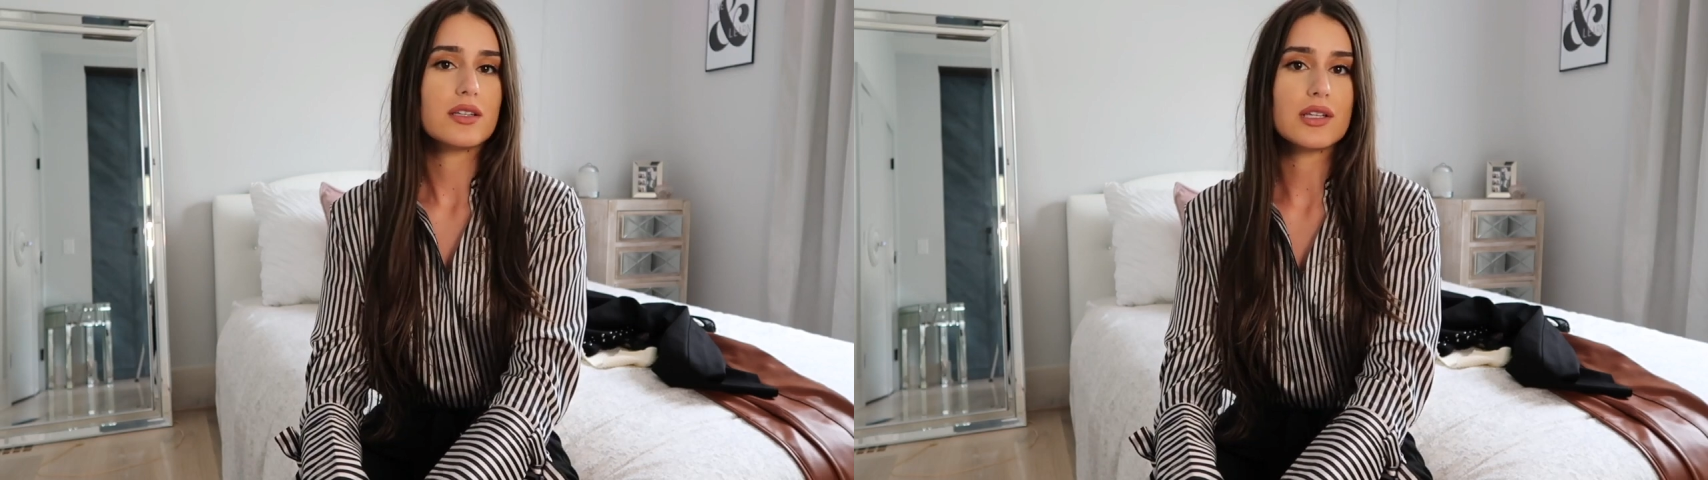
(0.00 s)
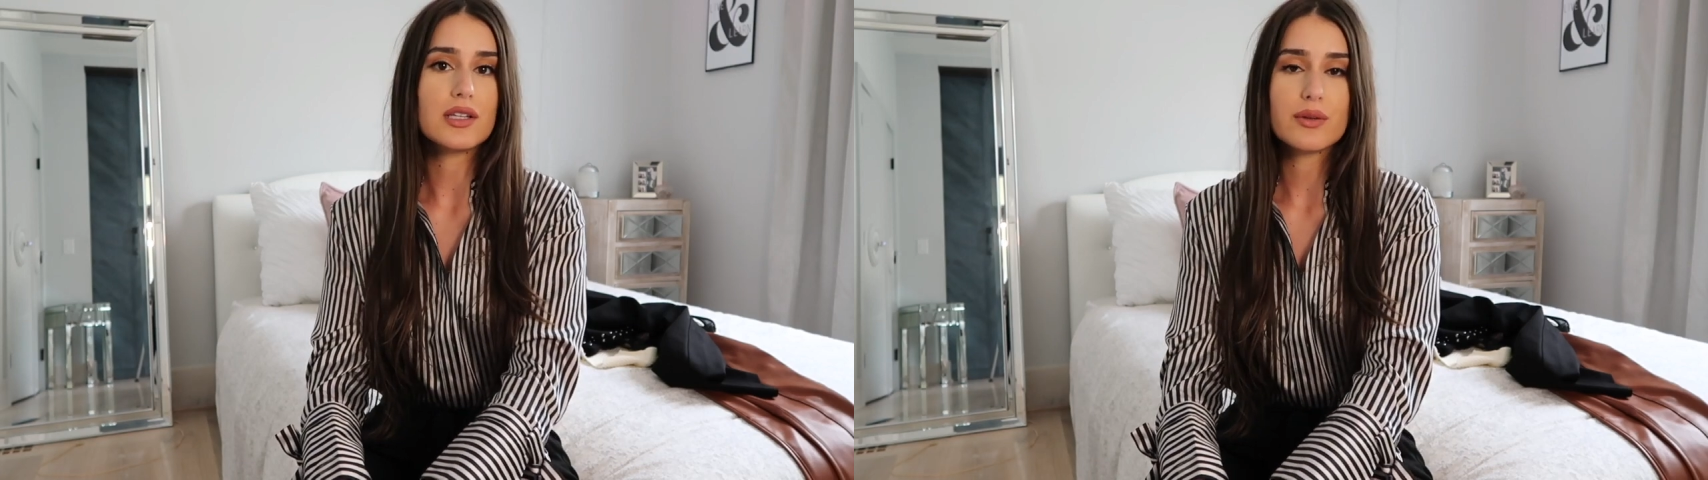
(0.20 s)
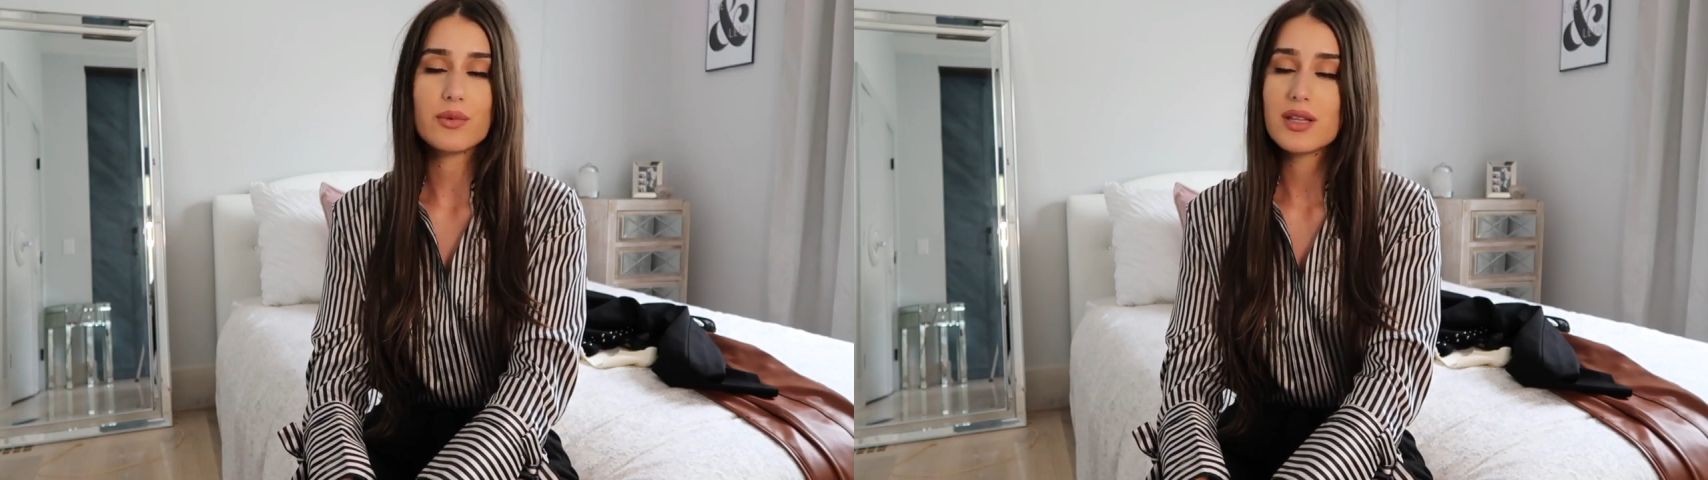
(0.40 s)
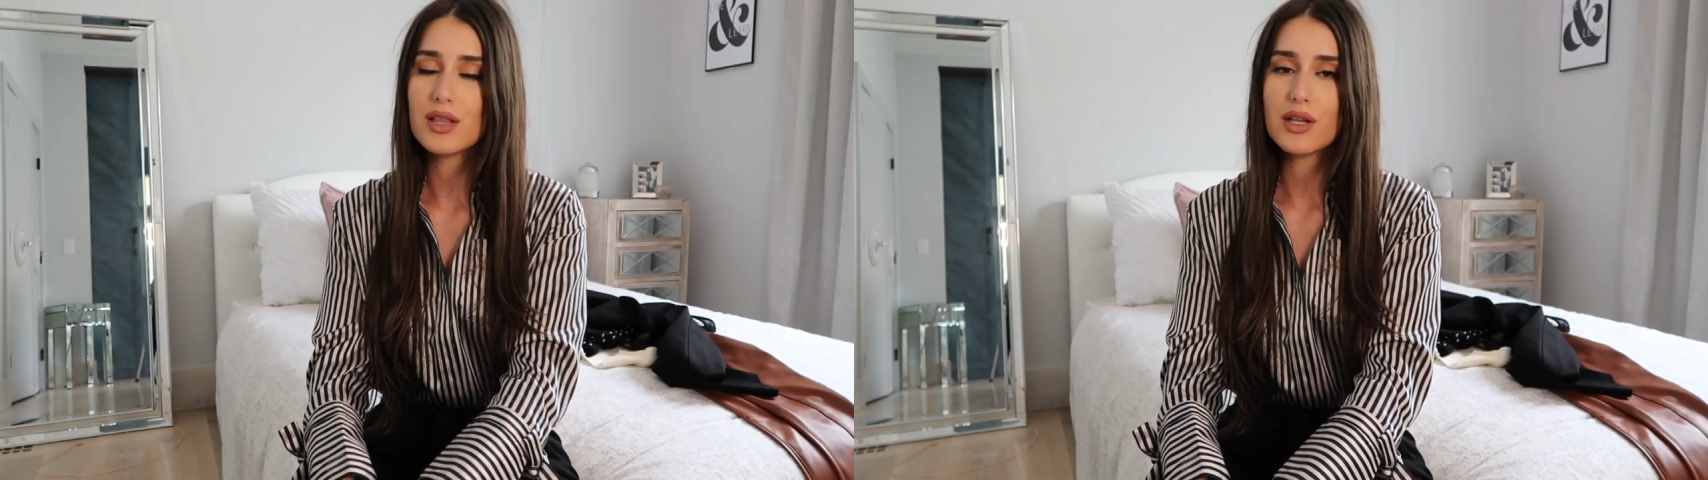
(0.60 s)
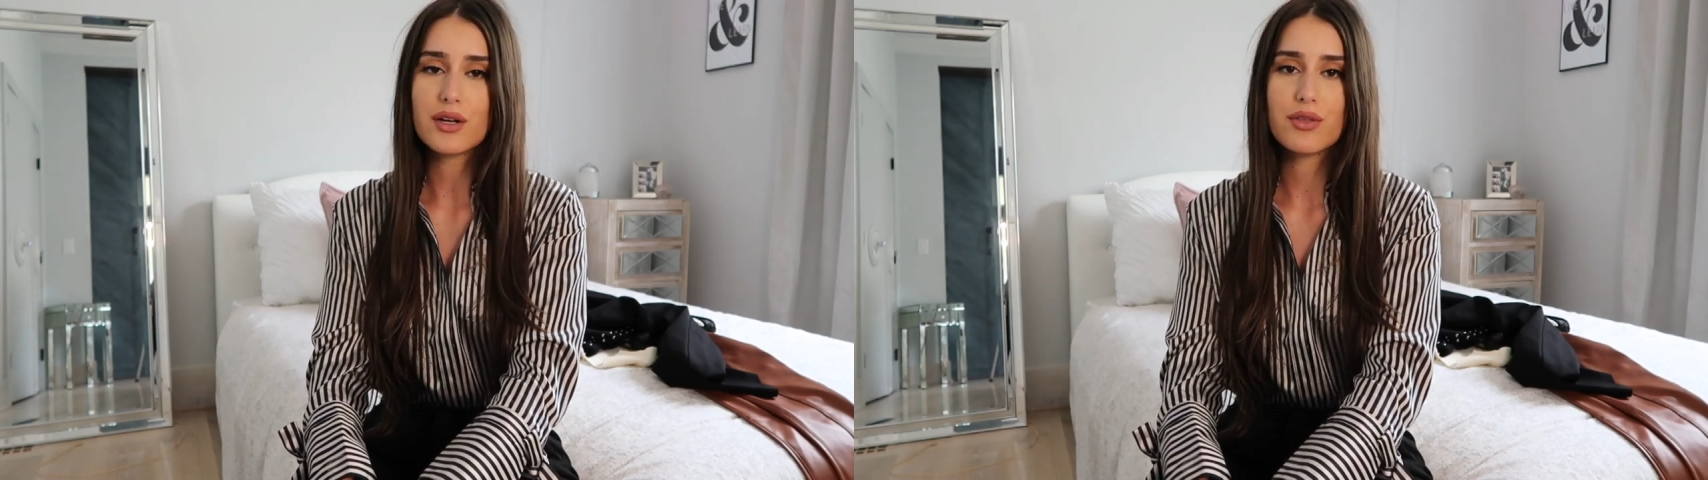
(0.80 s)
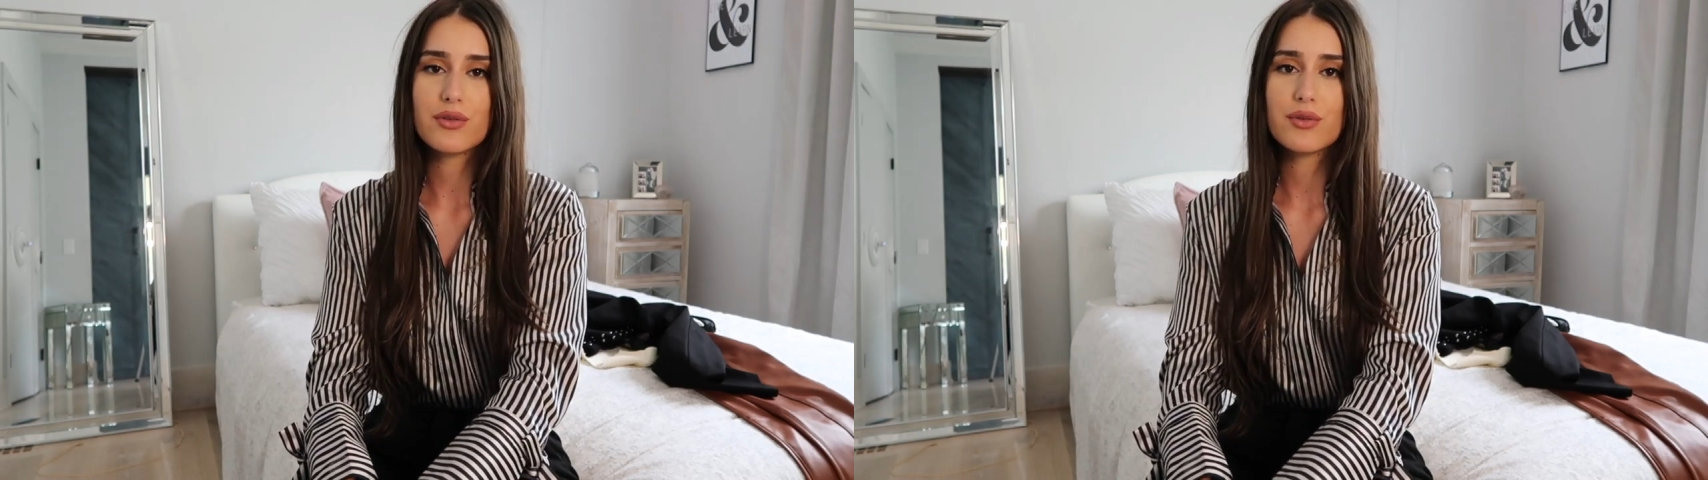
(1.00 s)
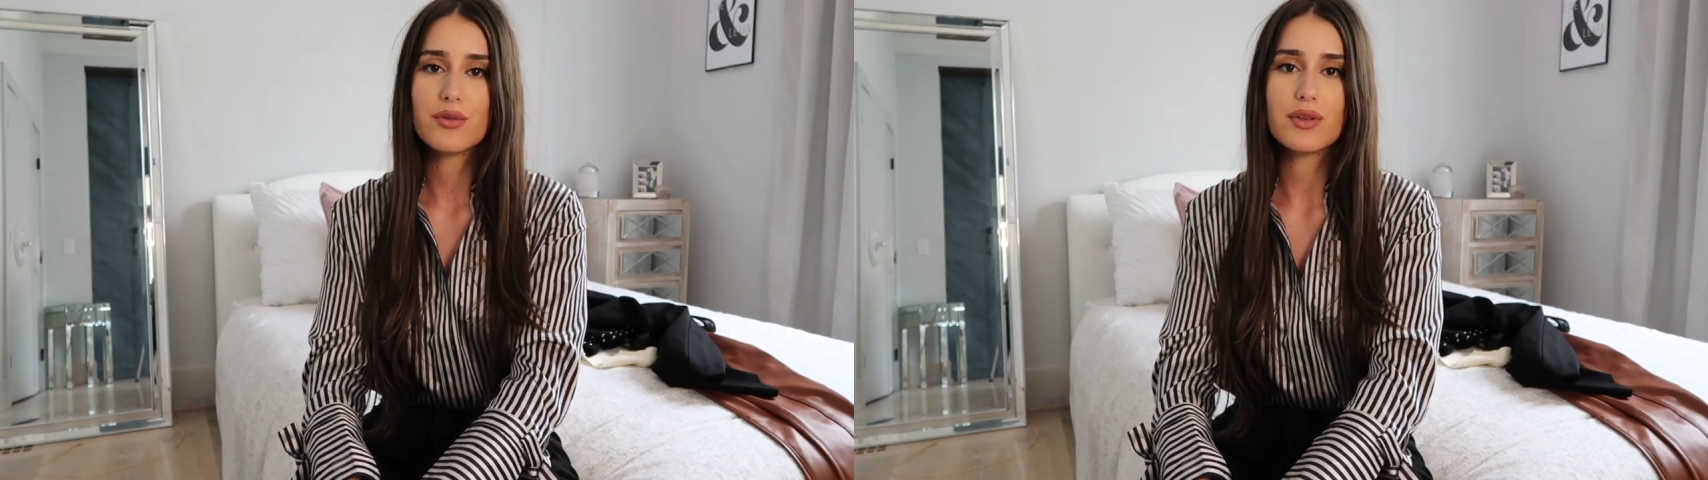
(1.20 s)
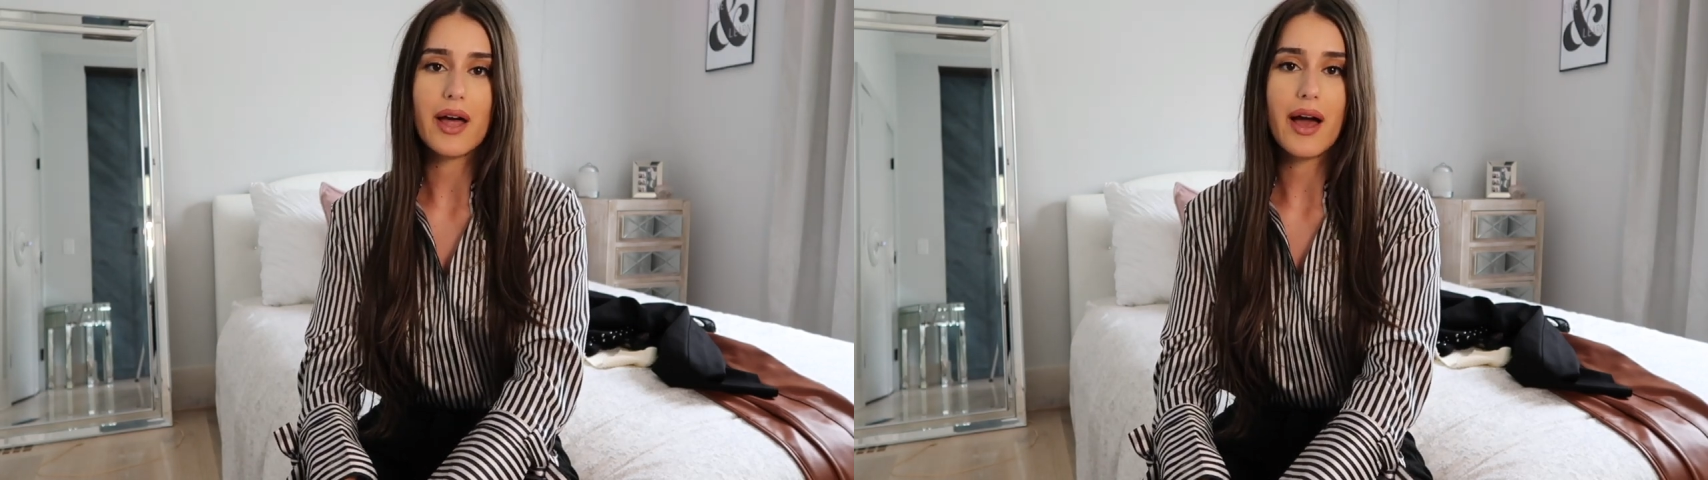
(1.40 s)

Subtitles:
Look through the